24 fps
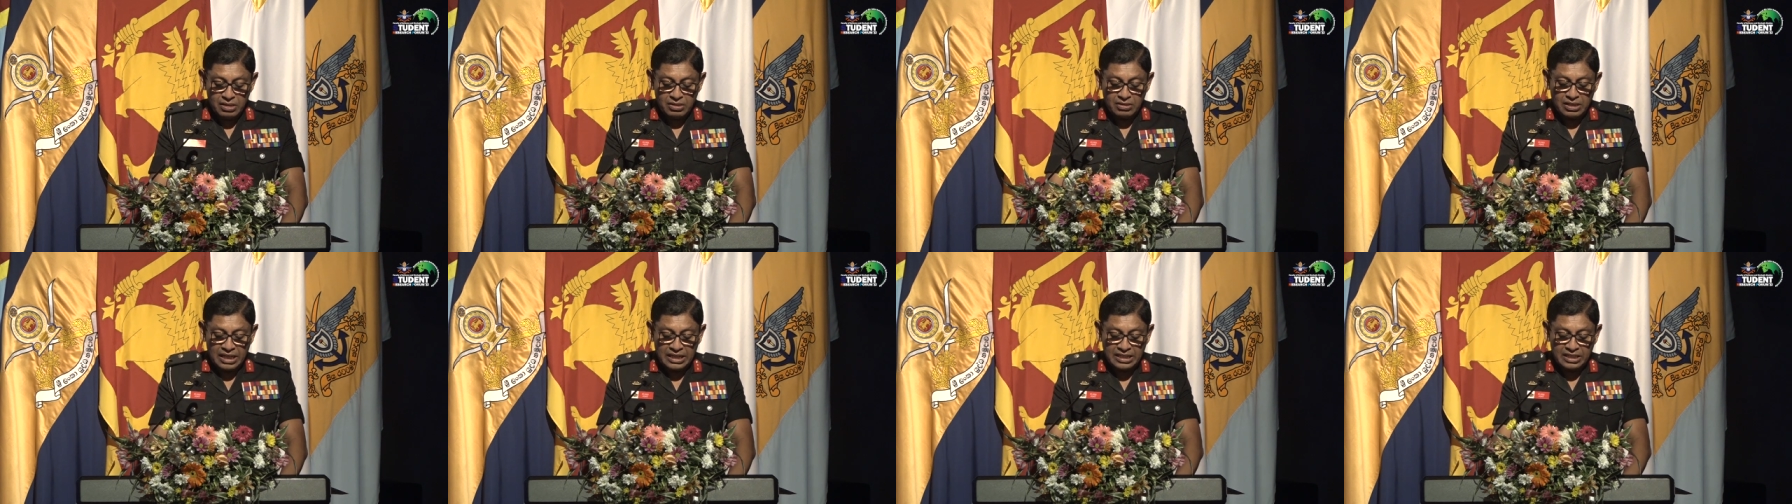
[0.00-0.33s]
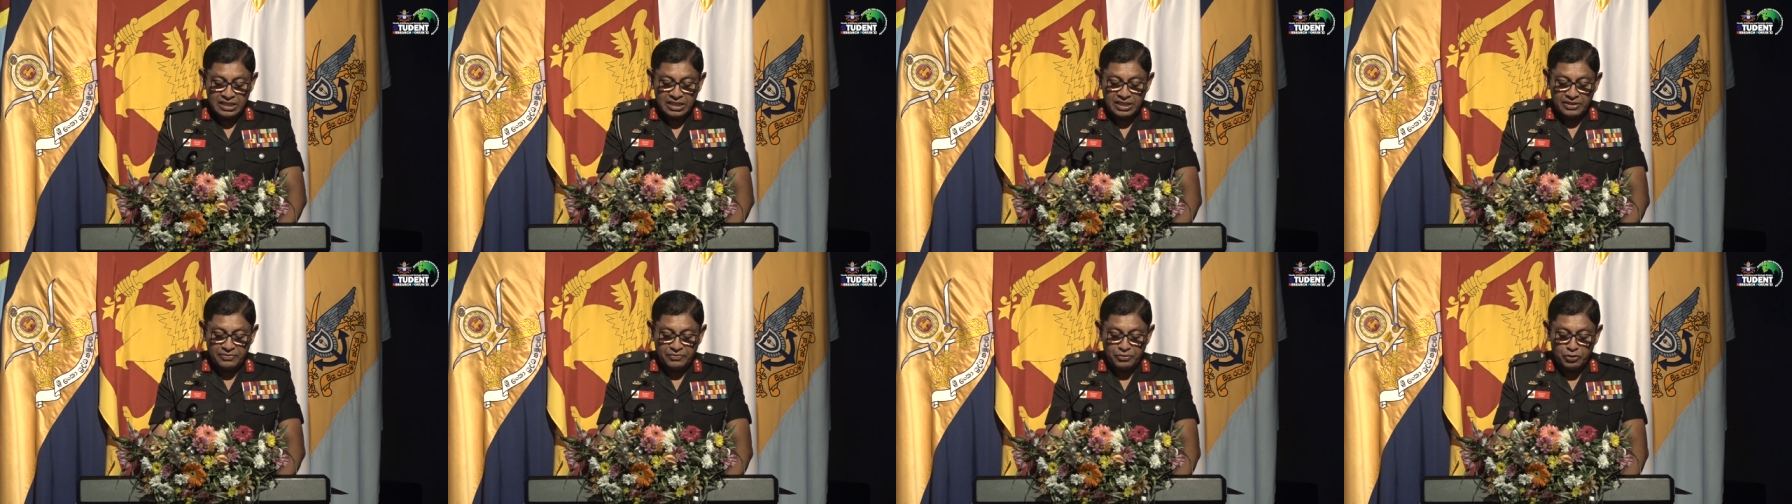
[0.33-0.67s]

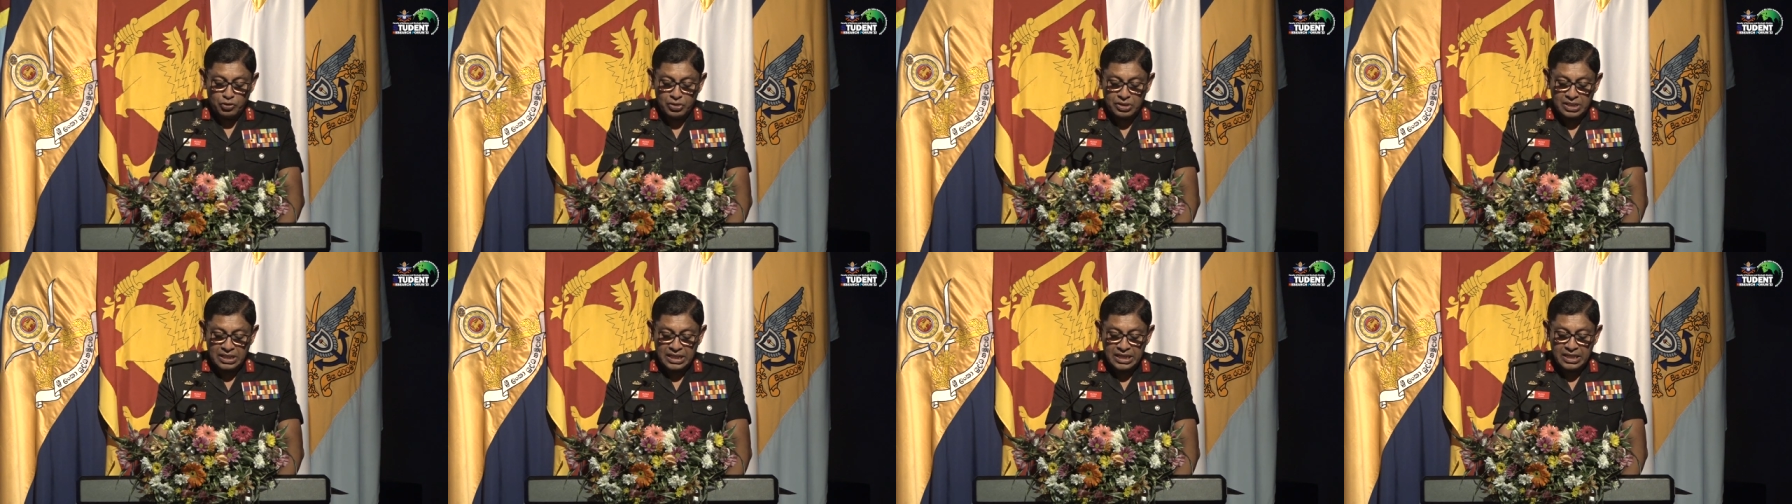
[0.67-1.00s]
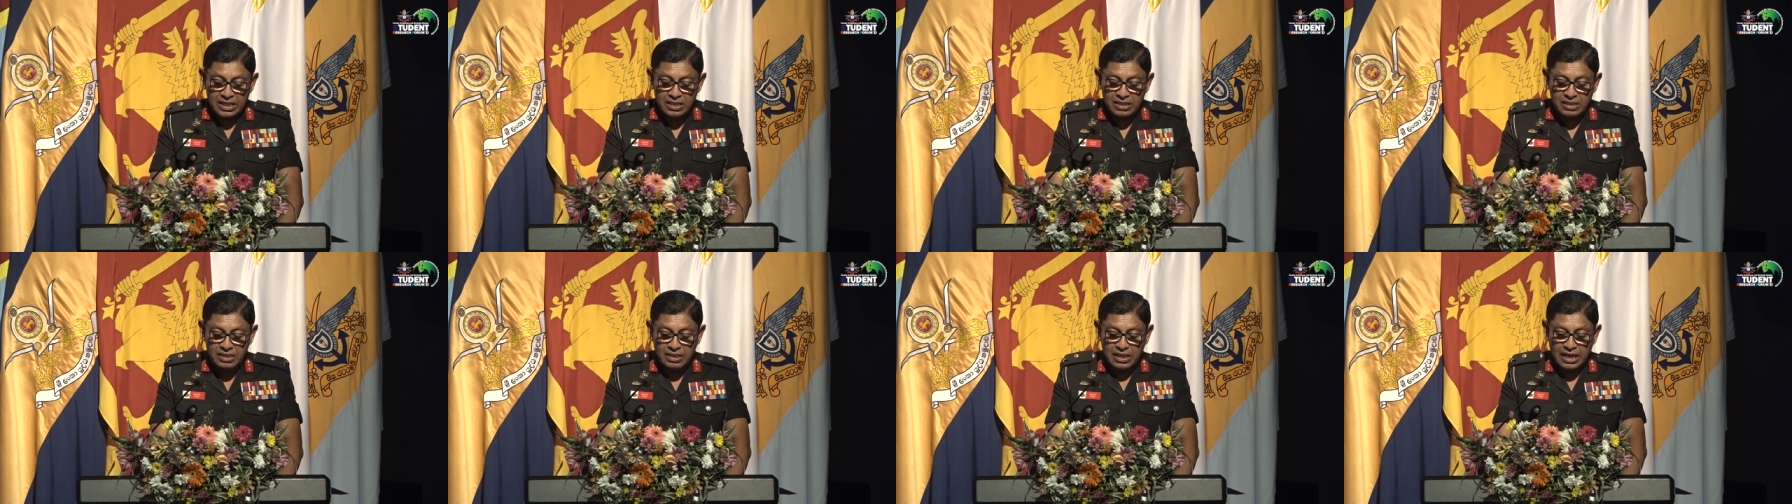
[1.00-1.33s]
strategic
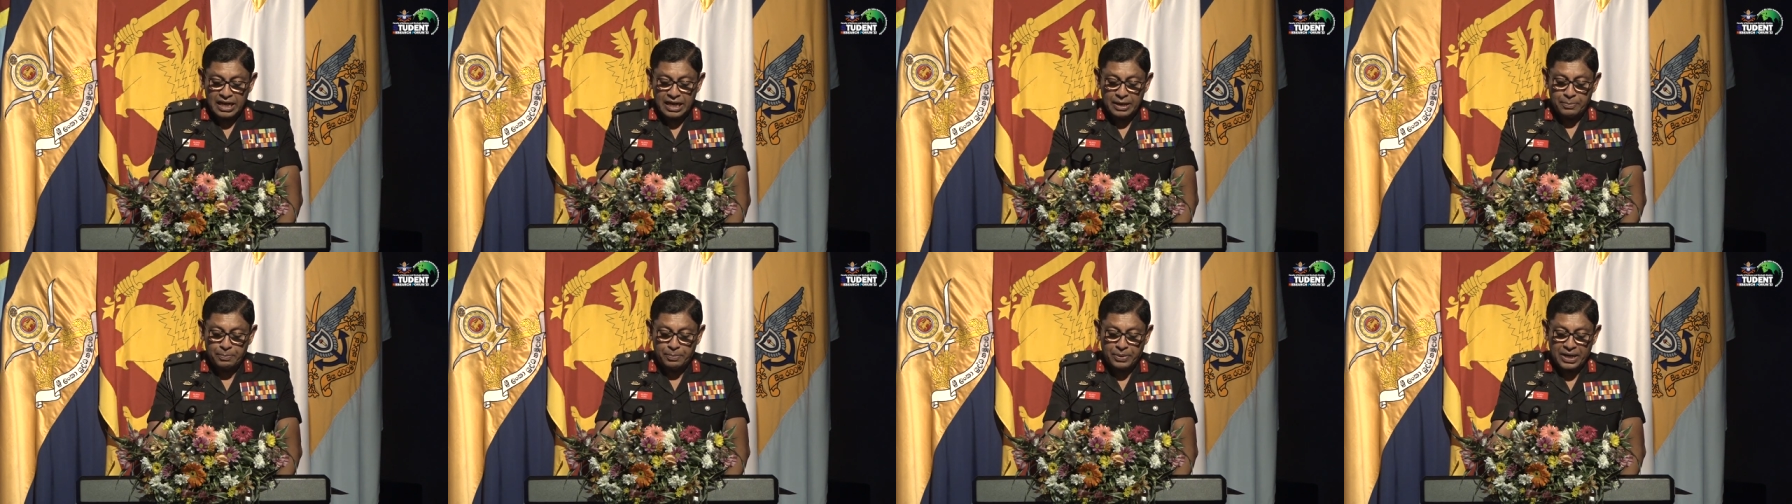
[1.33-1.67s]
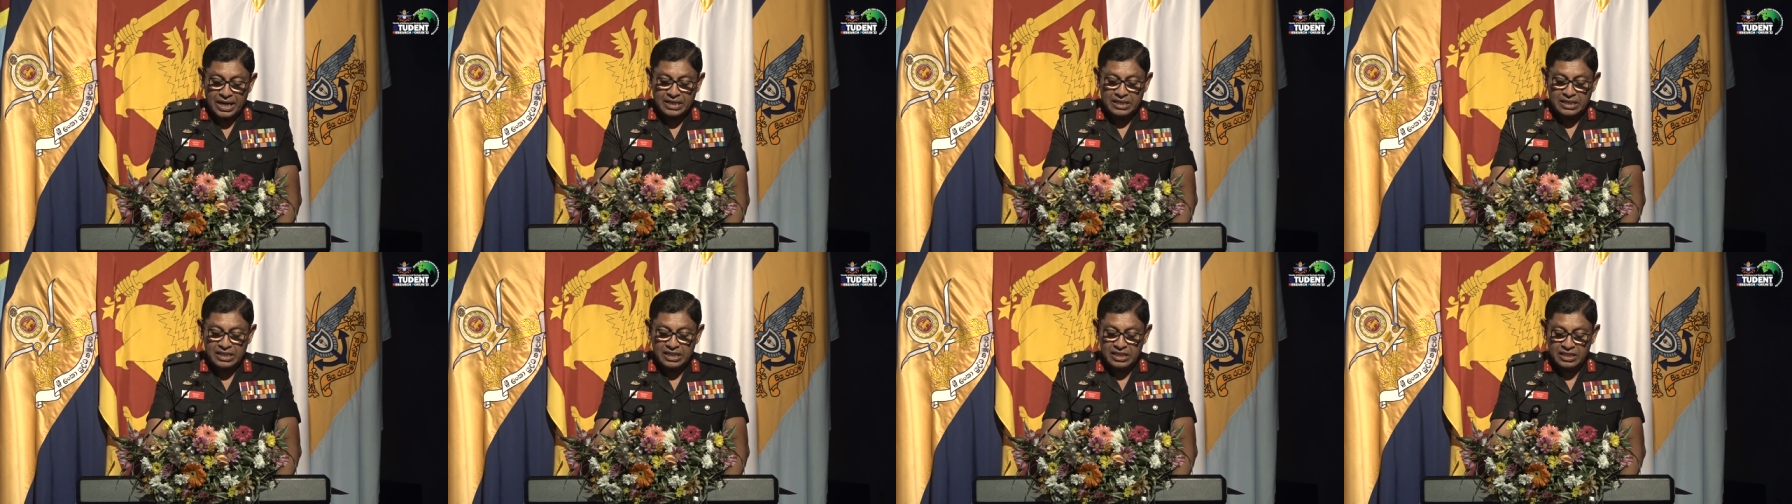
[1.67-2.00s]
foresight and
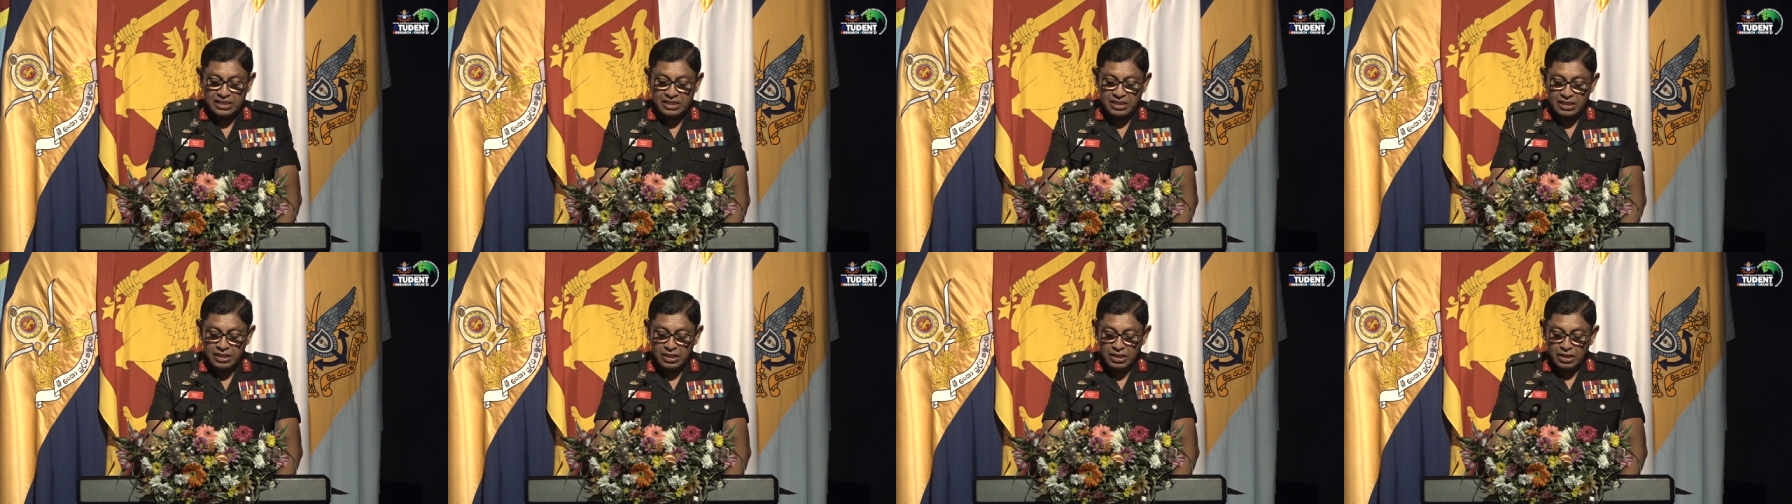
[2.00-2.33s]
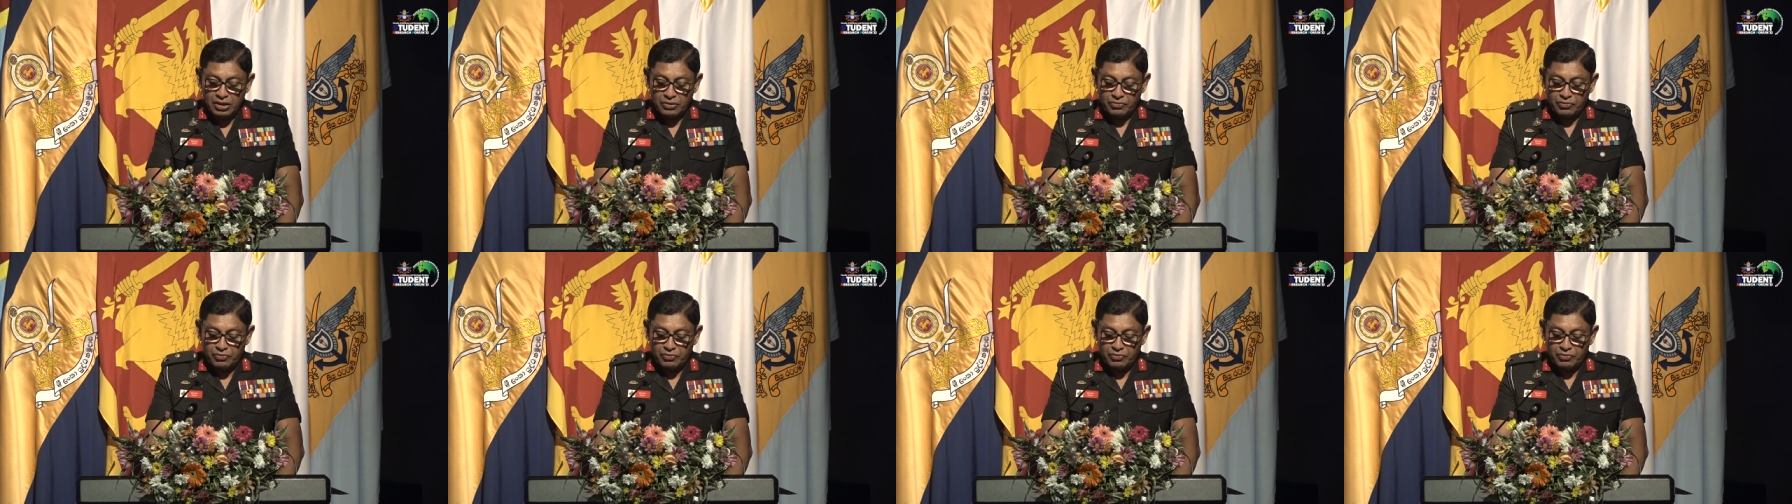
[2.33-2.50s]
practice